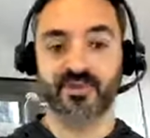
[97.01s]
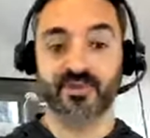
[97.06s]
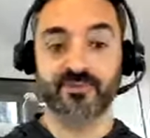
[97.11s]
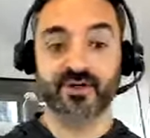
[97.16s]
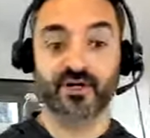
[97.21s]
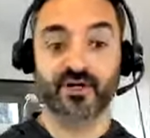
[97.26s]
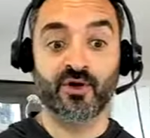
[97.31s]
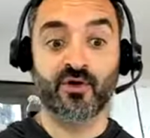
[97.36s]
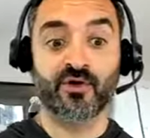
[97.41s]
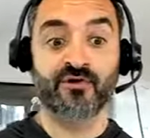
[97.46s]
Let
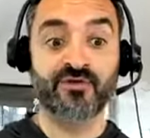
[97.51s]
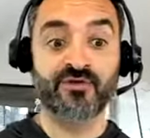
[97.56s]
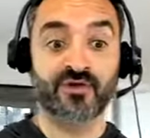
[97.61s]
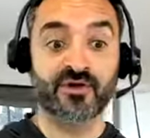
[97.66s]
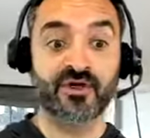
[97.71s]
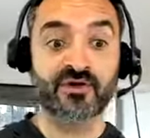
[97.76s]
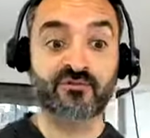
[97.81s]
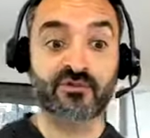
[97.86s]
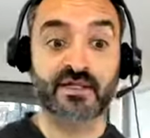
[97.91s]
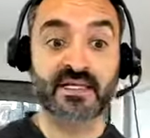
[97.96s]
me know if you
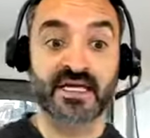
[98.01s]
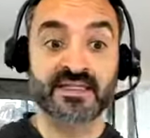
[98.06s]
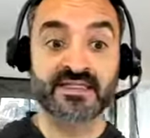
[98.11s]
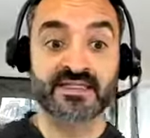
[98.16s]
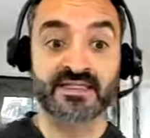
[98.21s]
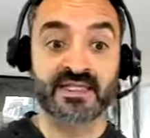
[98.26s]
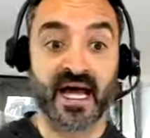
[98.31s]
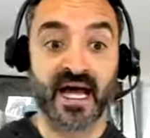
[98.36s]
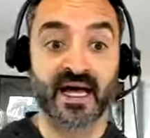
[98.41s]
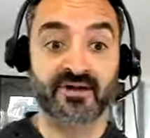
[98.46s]
can relate
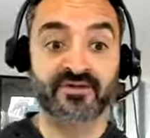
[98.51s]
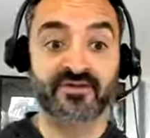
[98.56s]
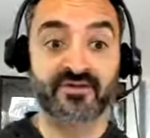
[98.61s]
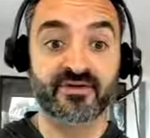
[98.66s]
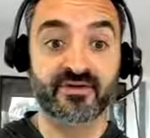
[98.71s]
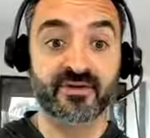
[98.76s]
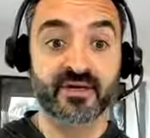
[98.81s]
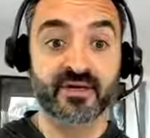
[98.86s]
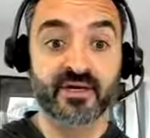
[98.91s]
to that,